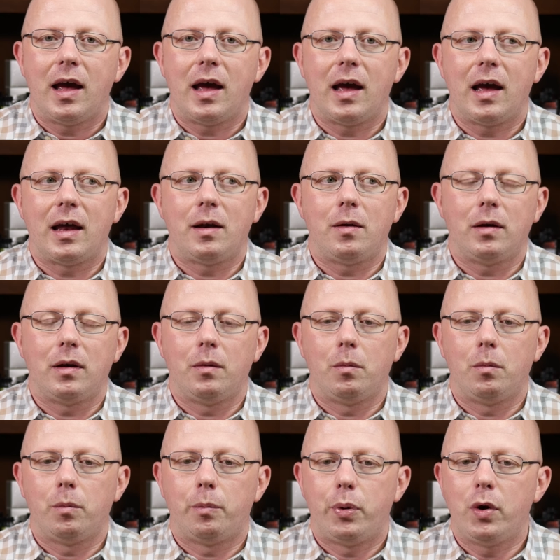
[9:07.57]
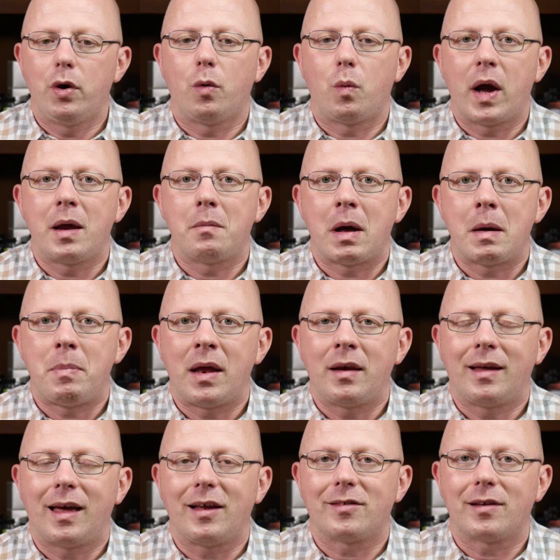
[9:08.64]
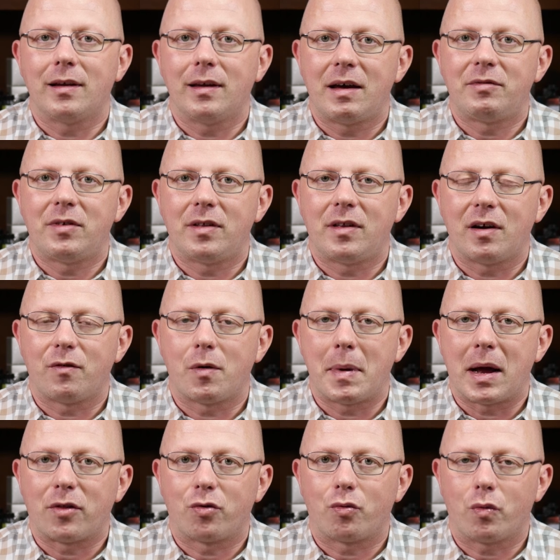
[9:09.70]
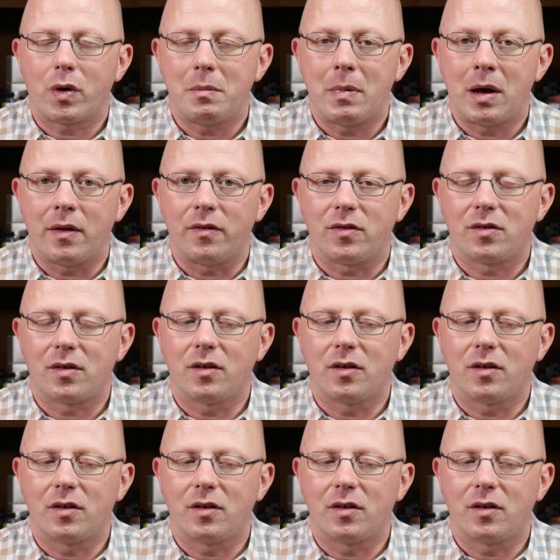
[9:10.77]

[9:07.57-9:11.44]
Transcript: and put it away in my pen case and left it there for about three months.